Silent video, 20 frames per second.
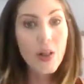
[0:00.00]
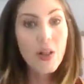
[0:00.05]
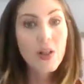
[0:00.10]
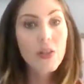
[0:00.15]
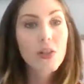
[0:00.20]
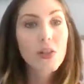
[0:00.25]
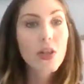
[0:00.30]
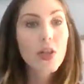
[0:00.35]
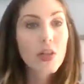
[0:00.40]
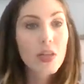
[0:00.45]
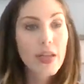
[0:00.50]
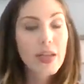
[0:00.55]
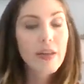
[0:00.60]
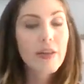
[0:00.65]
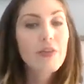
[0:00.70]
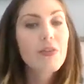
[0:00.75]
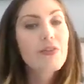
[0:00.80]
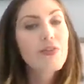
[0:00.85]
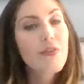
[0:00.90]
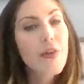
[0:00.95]

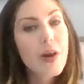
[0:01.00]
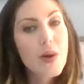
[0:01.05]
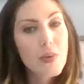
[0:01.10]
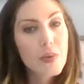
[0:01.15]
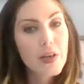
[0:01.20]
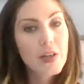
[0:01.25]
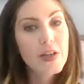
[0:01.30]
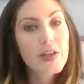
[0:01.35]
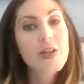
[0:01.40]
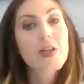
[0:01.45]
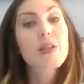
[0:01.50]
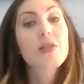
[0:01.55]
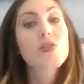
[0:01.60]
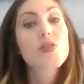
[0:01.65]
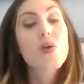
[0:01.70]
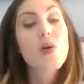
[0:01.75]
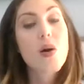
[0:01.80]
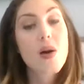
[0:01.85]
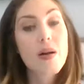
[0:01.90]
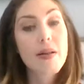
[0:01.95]
looking forward
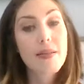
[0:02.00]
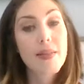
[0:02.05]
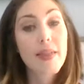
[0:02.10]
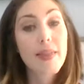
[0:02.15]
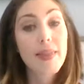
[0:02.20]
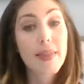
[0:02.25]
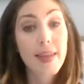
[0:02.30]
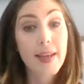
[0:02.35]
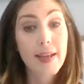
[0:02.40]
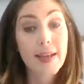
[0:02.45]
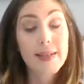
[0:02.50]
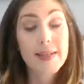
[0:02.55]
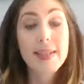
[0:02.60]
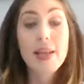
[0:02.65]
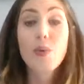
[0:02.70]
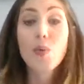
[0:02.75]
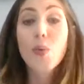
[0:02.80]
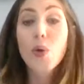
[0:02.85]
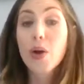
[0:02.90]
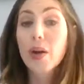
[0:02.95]
to all the things
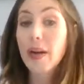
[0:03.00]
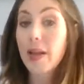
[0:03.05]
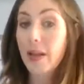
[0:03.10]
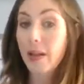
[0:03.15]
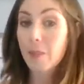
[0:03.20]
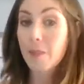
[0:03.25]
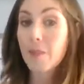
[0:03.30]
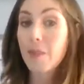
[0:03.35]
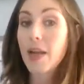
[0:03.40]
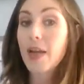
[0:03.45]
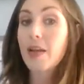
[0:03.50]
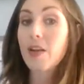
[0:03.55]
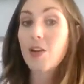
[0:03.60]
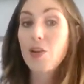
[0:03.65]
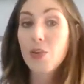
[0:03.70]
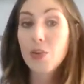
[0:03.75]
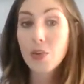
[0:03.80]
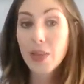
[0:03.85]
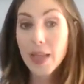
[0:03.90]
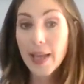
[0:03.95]
that were in my
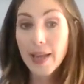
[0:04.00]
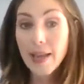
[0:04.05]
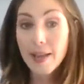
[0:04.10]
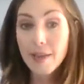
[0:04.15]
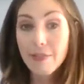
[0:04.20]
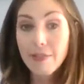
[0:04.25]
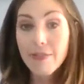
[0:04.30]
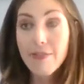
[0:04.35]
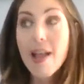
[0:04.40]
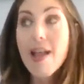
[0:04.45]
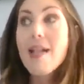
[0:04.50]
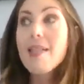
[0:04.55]
new life,